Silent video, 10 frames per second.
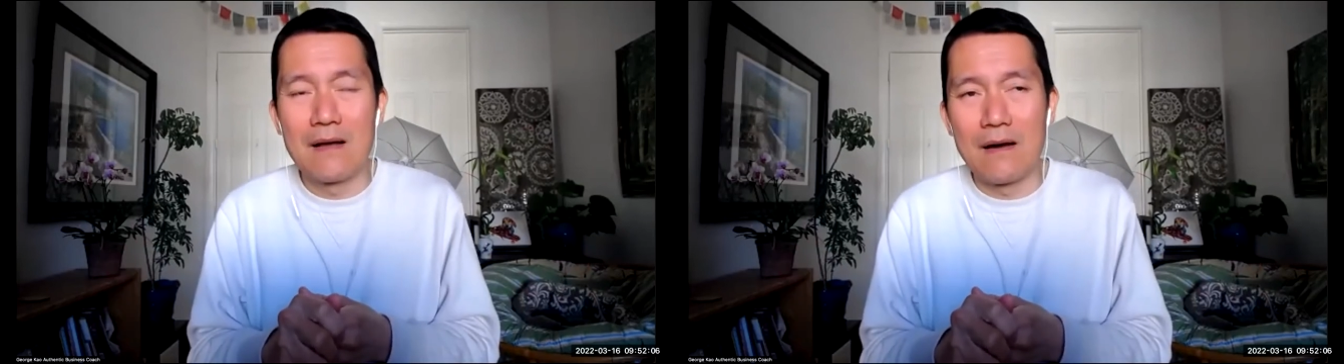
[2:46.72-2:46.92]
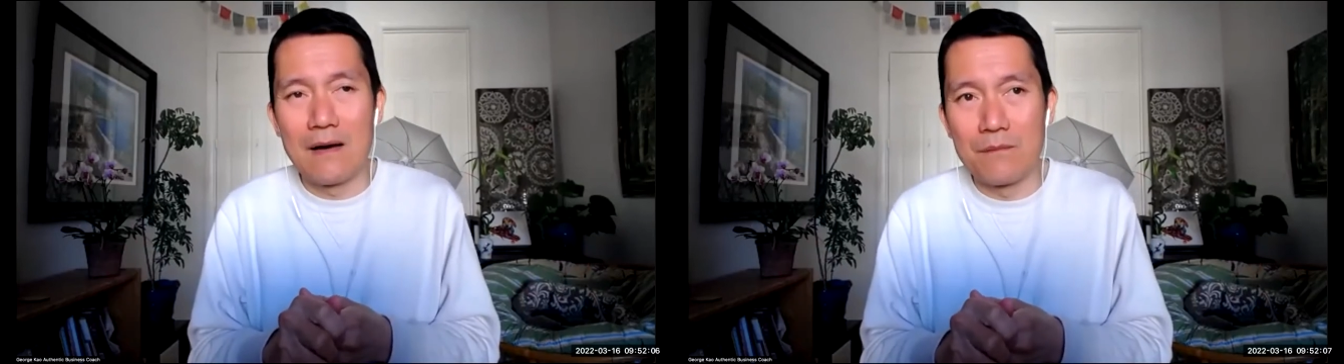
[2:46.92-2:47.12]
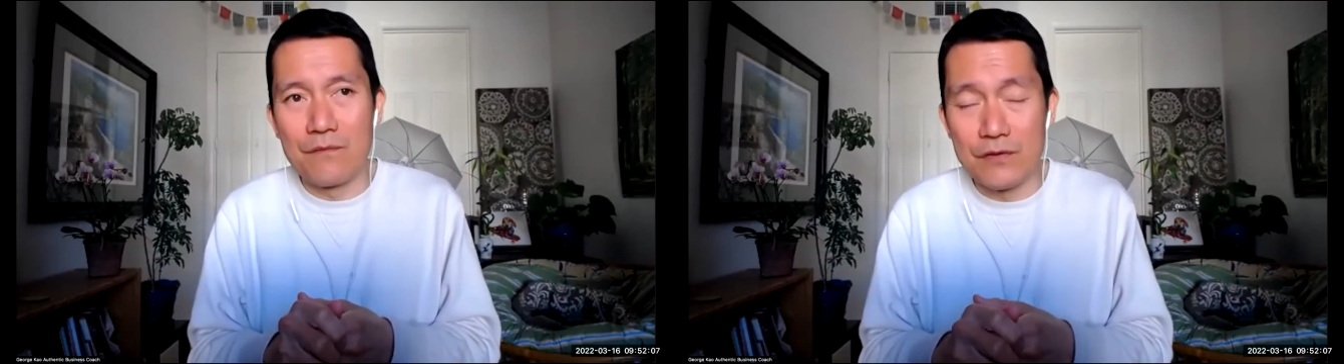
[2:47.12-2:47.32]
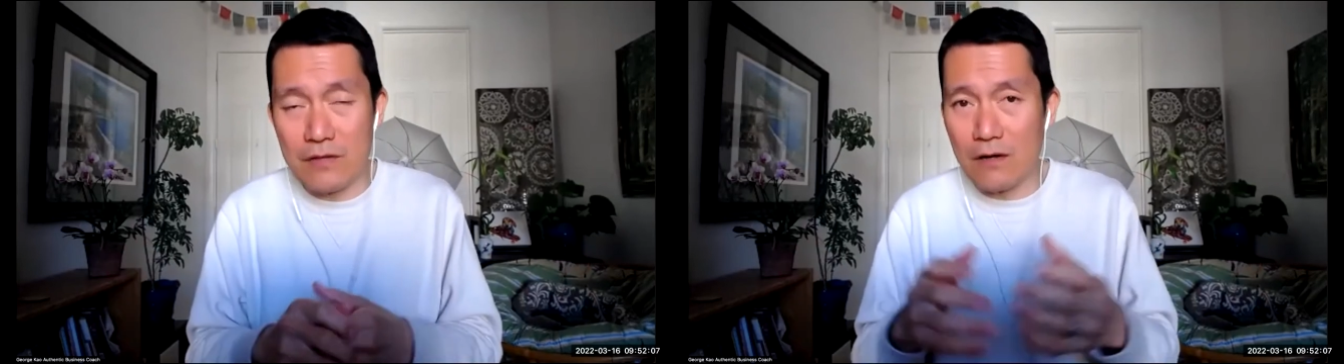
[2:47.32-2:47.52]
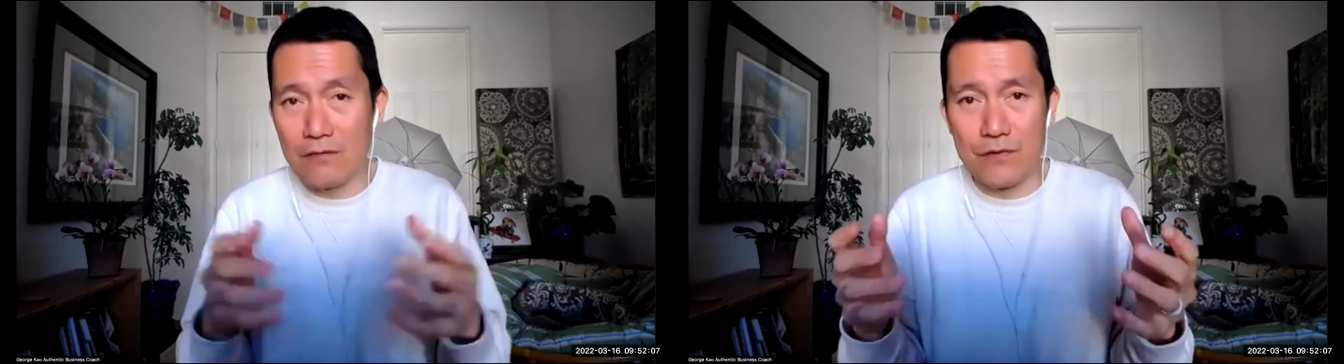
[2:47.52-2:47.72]
uh,
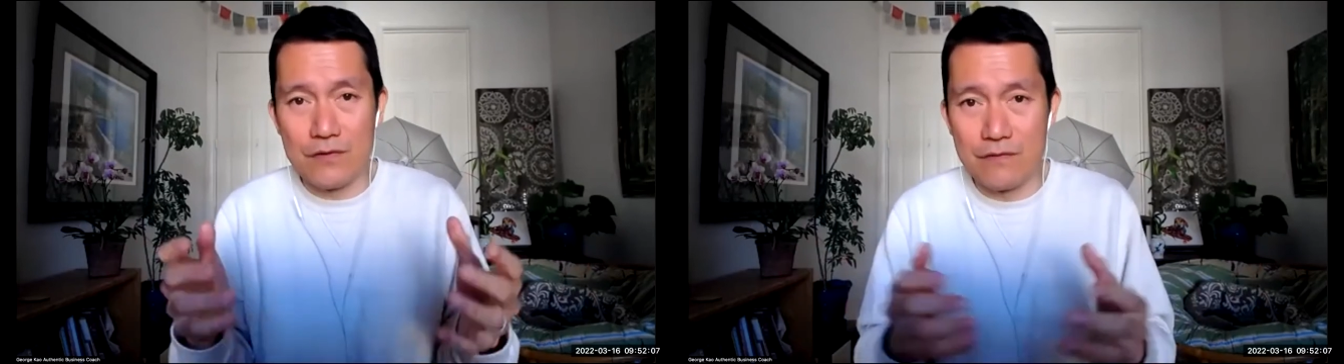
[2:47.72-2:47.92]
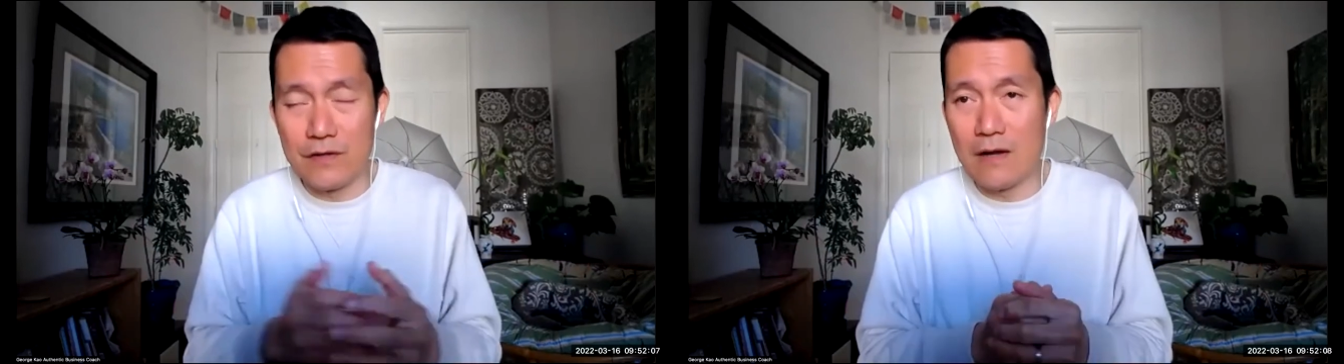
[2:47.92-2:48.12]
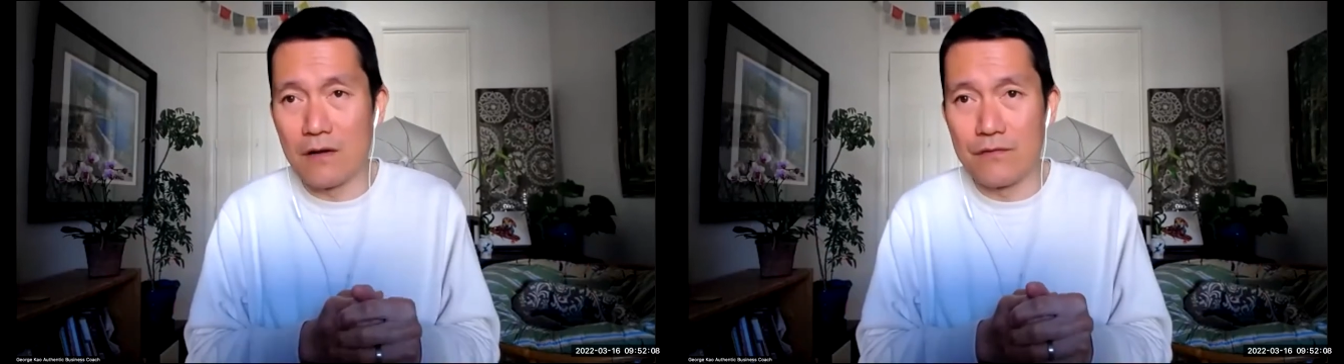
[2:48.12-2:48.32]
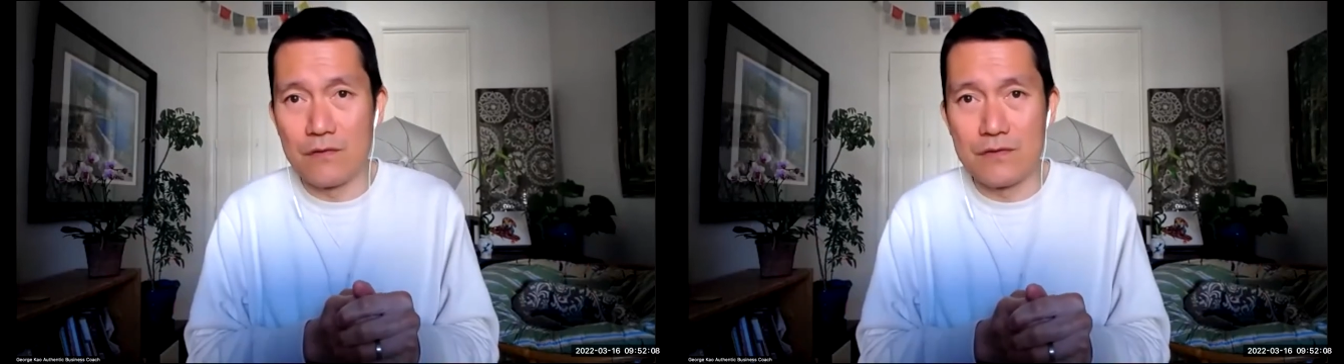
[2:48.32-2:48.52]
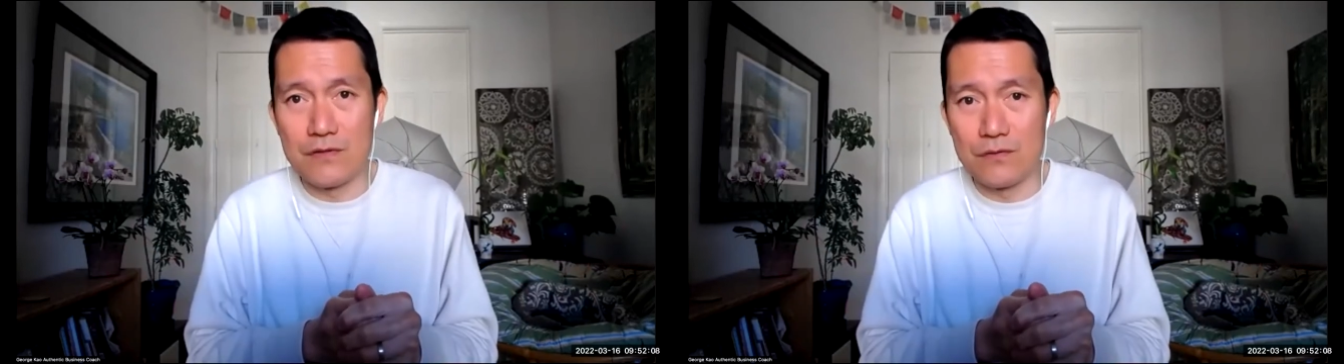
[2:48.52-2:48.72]
photographers or
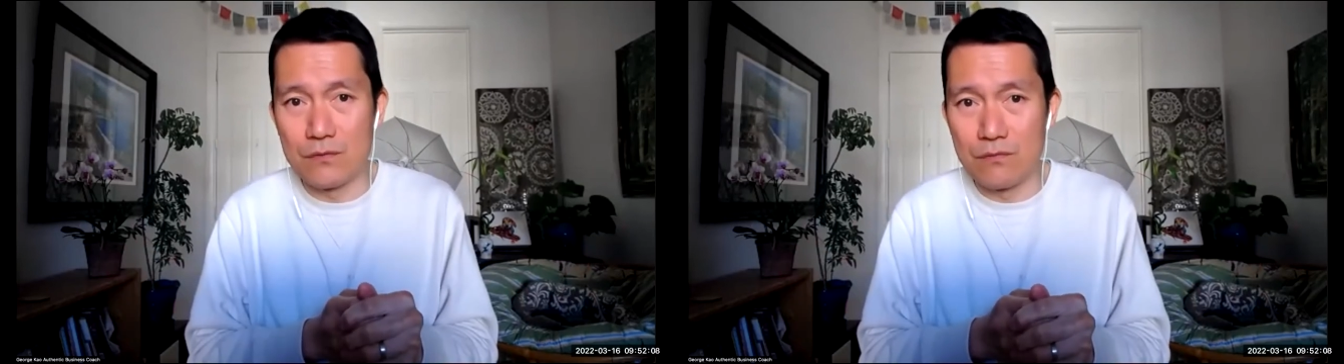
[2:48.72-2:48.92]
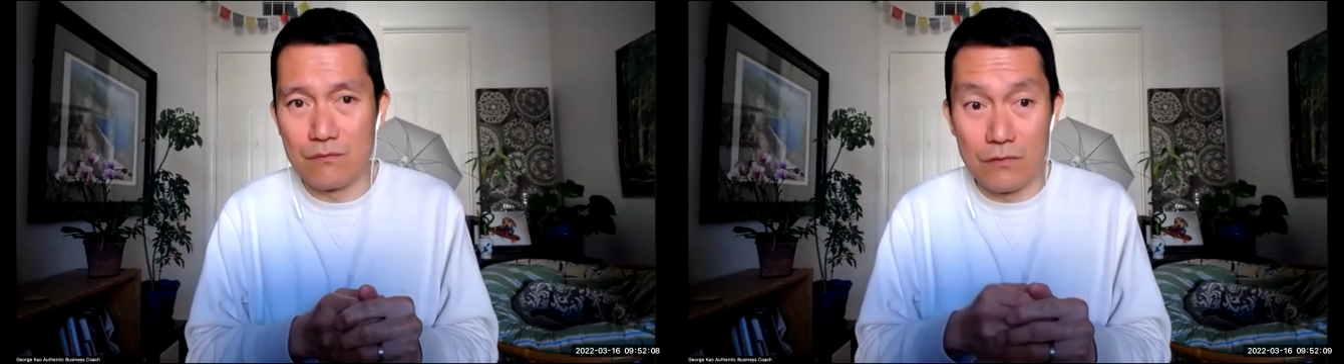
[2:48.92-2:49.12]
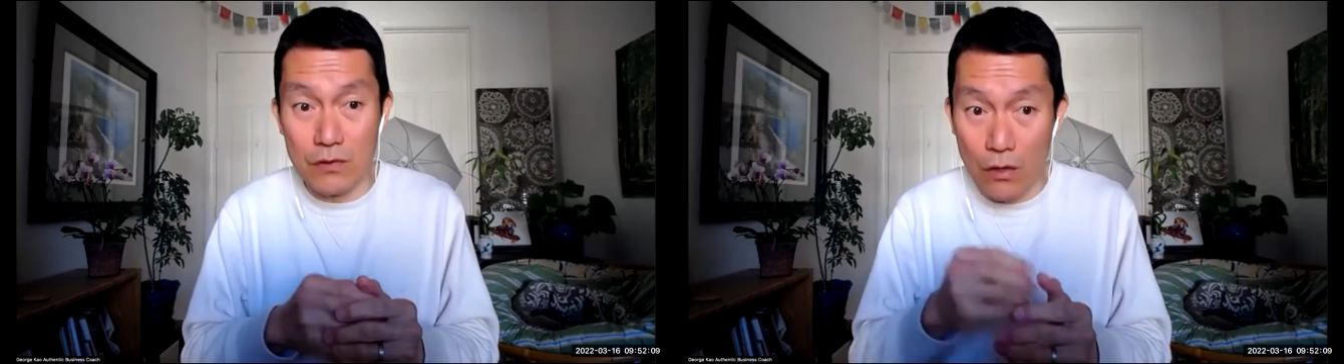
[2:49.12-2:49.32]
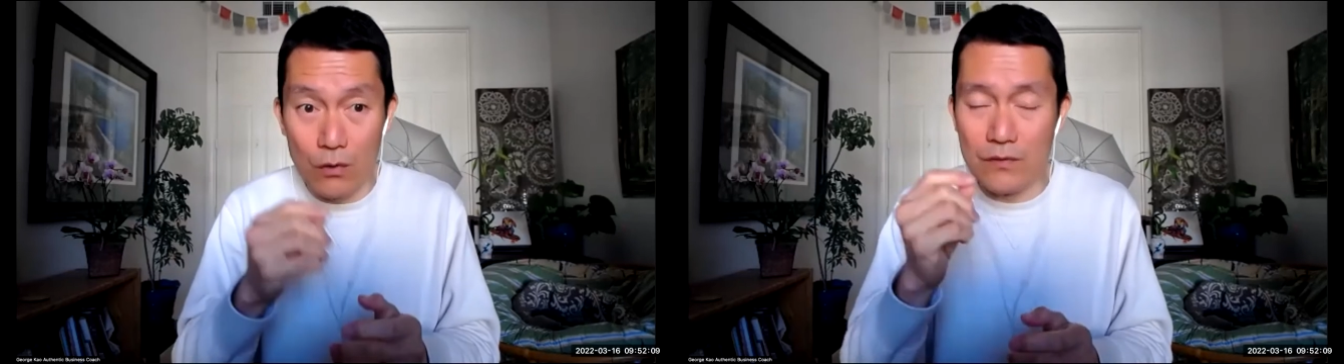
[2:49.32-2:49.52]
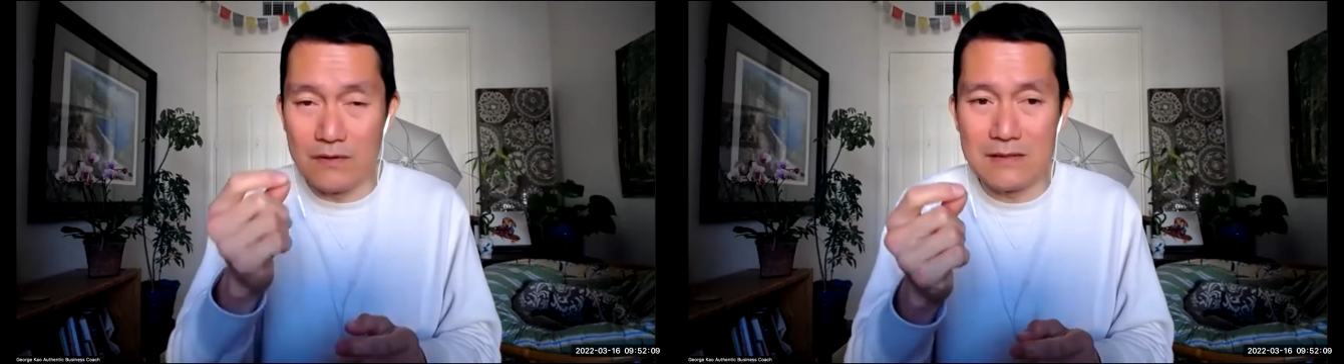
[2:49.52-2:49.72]
videographers who
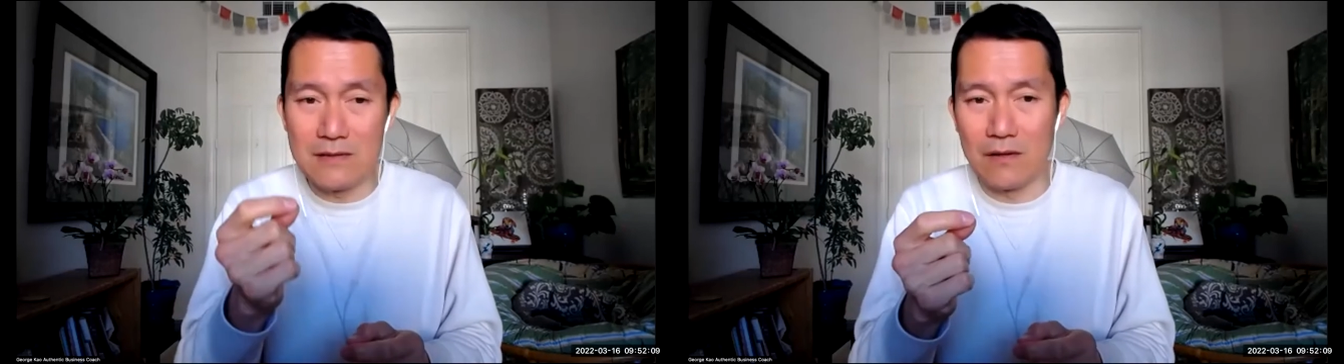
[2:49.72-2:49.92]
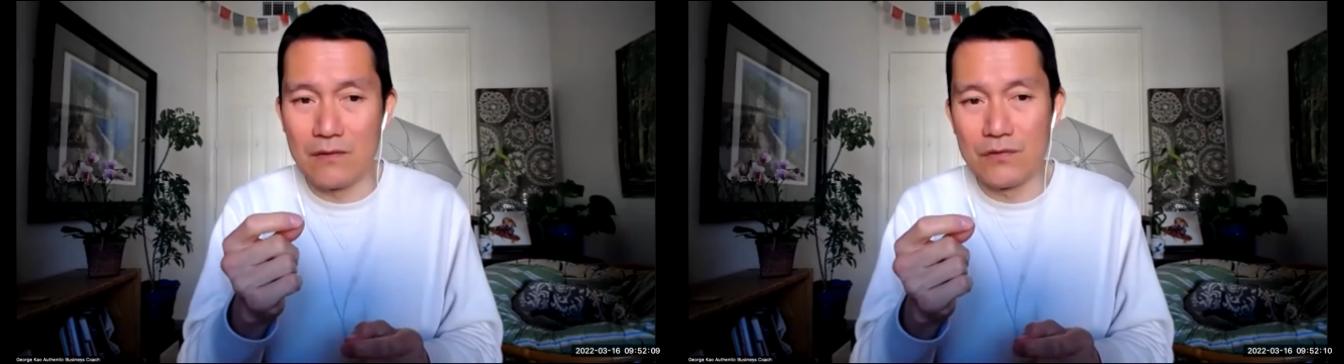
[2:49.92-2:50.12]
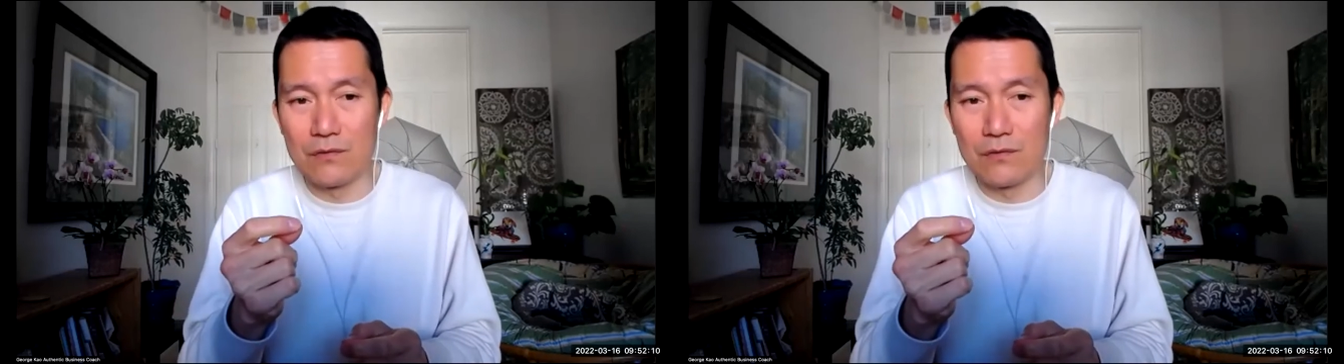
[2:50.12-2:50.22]
know the details,